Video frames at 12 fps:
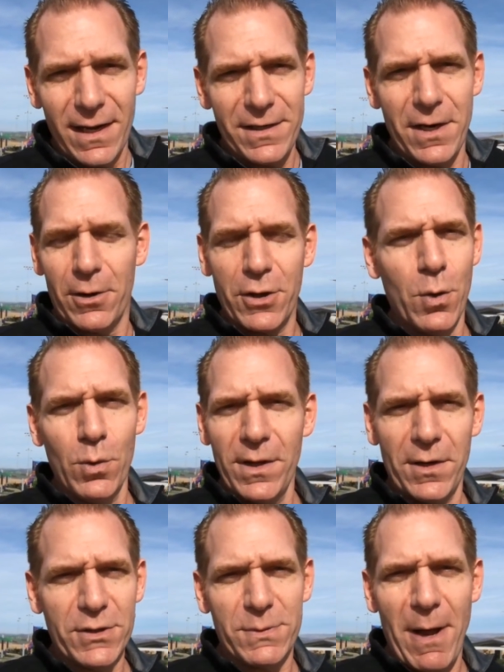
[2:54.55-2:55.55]
you know, a cool
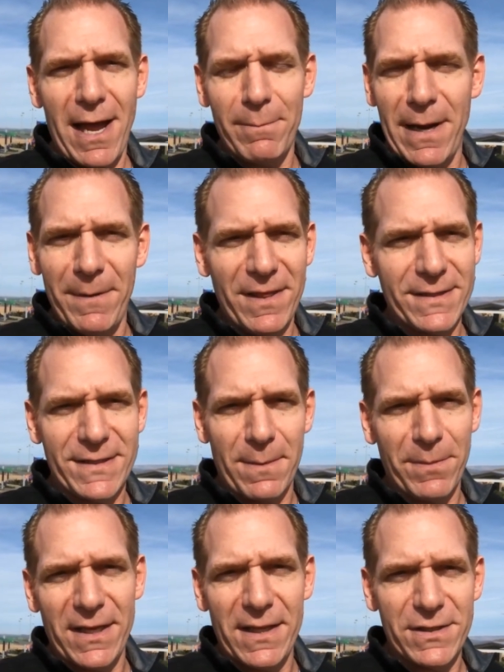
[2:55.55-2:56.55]
little spot, maybe that's
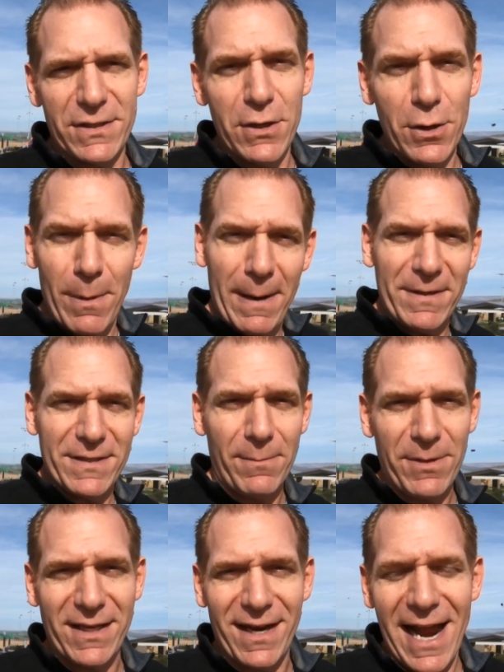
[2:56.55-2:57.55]
something that's new, maybe
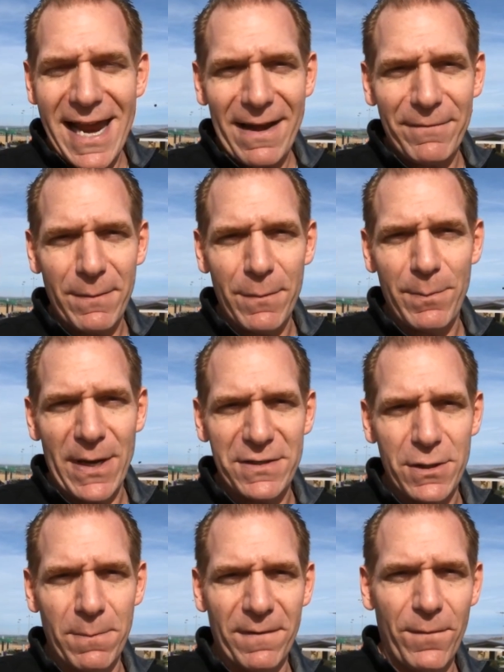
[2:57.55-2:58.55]
something that I haven't even been
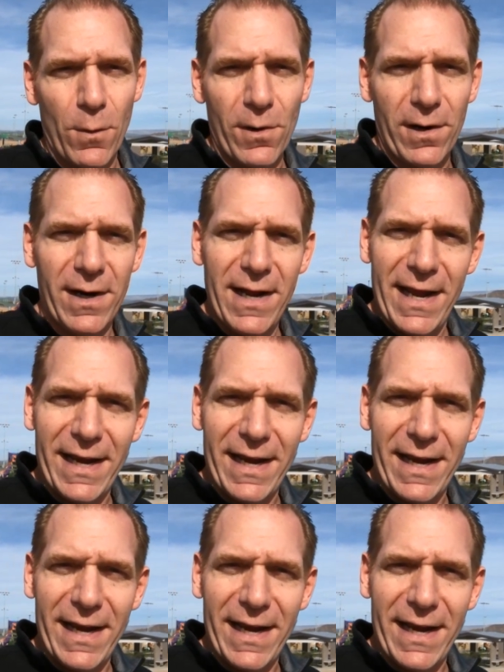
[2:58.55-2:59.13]
to before,